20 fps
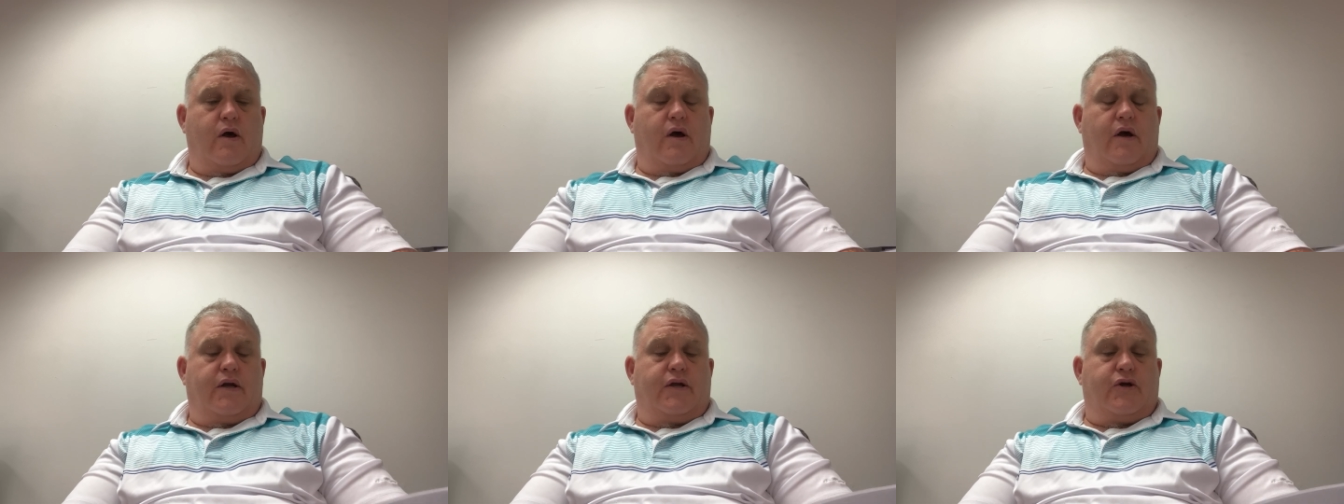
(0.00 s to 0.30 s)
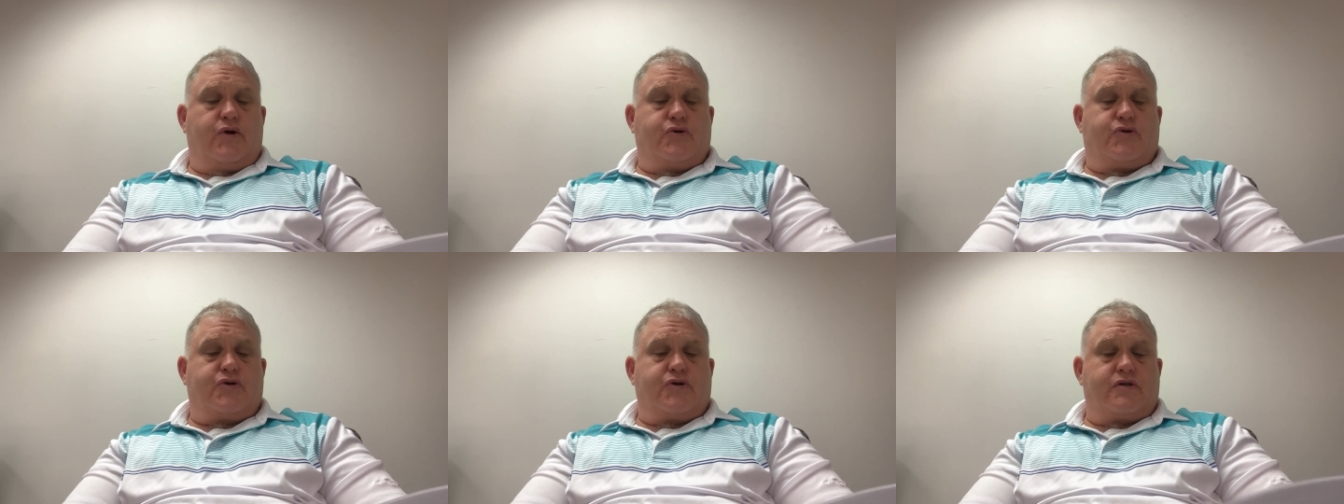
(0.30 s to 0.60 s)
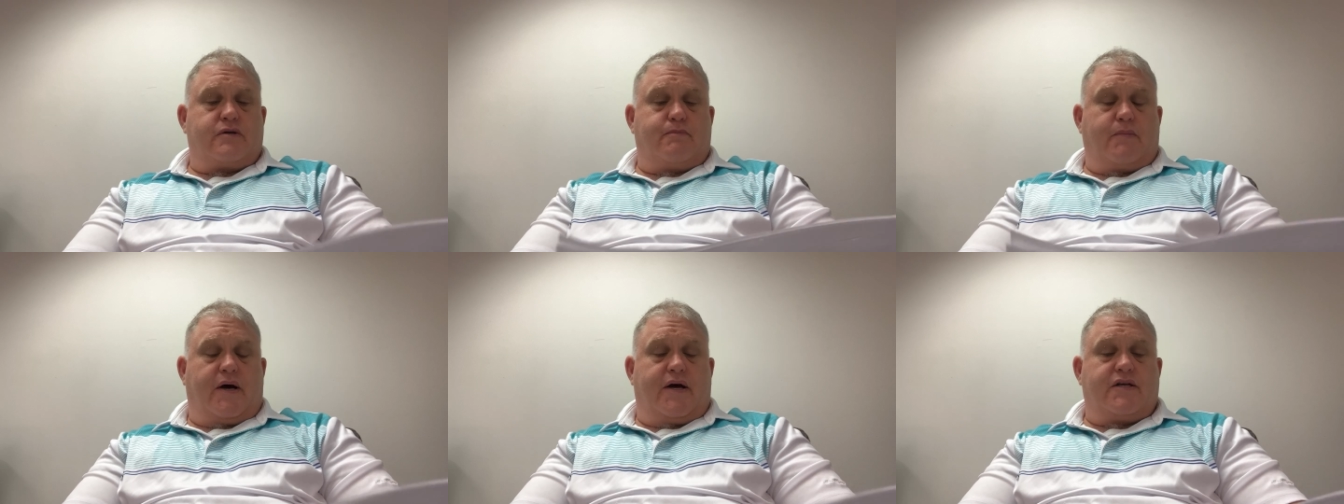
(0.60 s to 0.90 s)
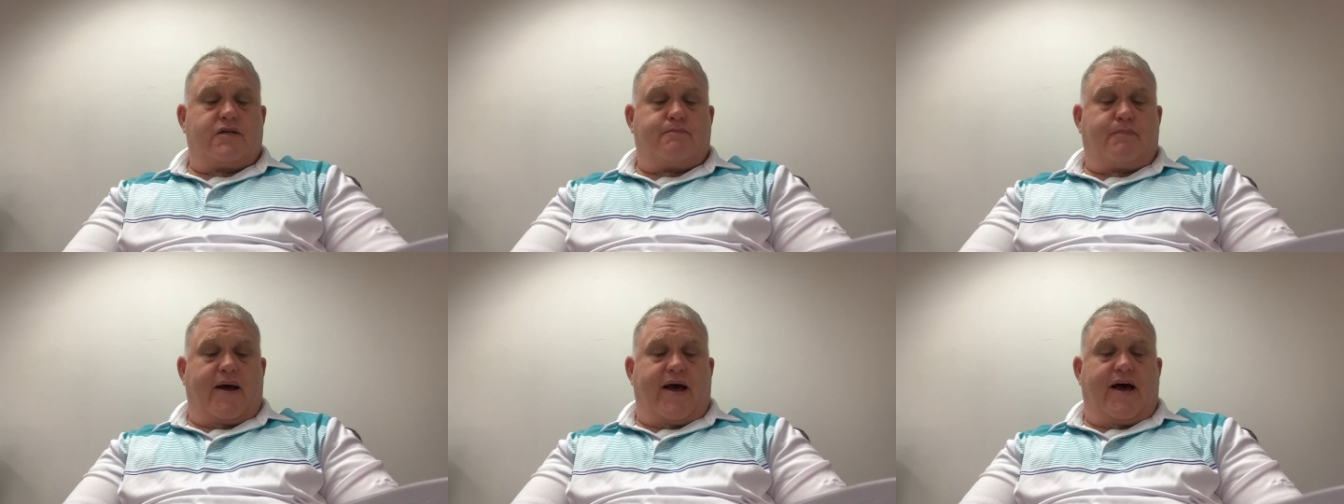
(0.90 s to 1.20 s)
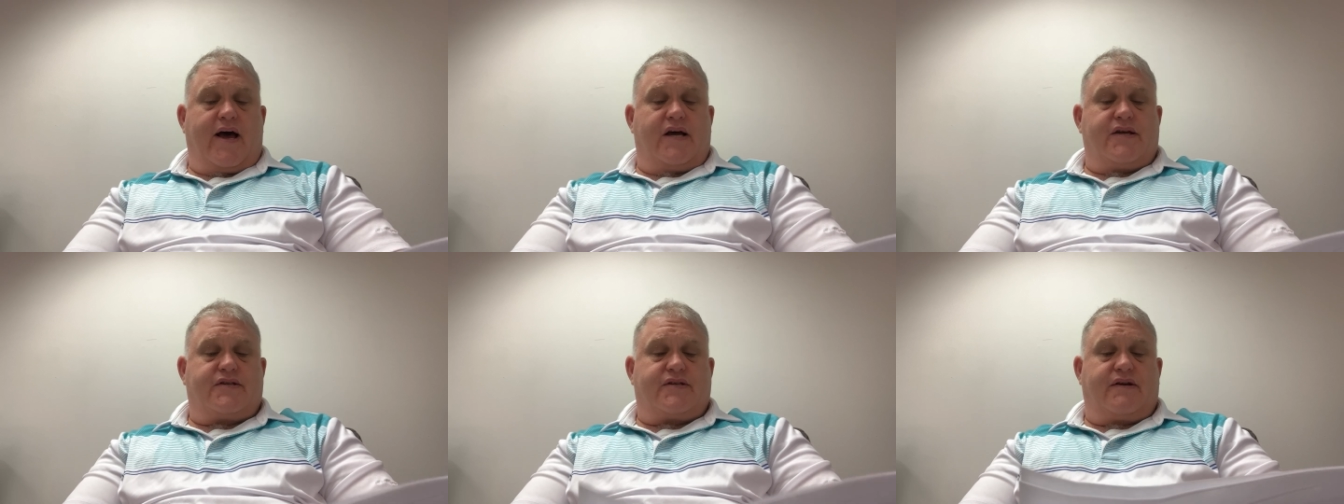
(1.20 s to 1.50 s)
Users must
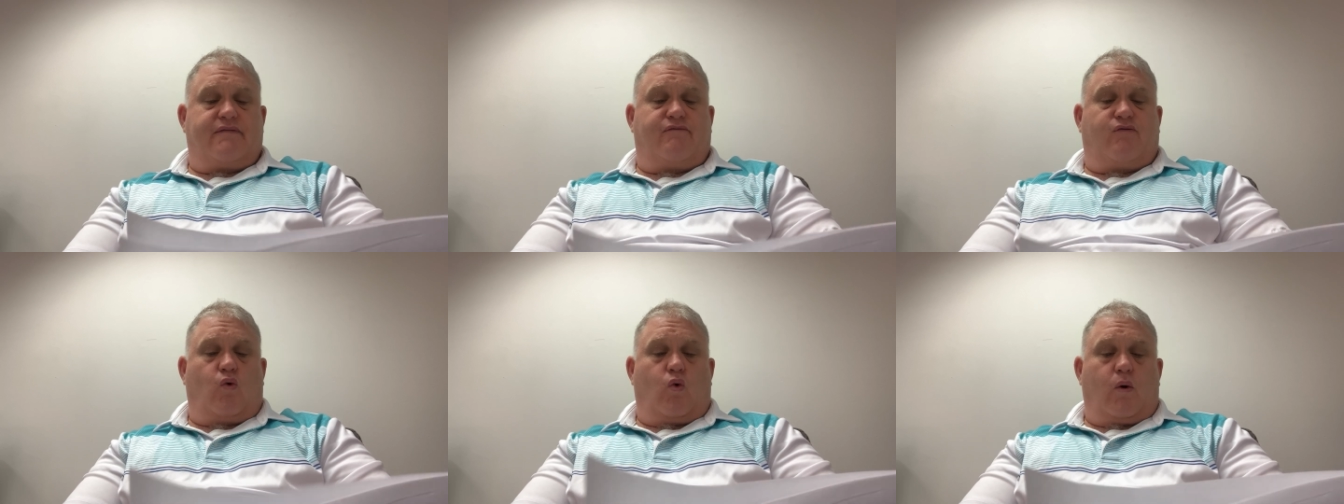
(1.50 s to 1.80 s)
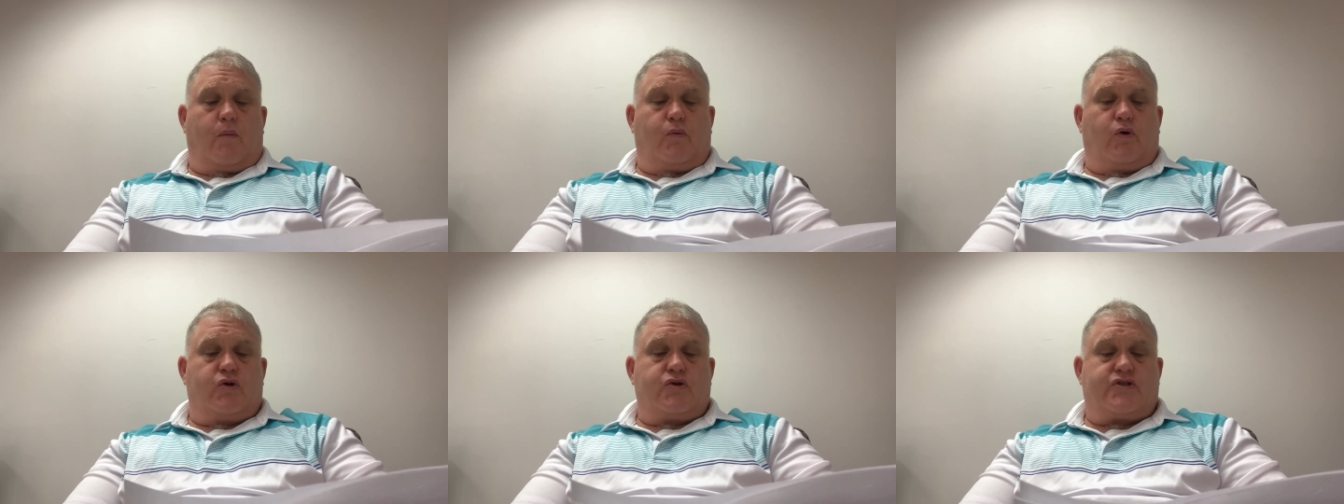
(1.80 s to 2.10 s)
pass a formal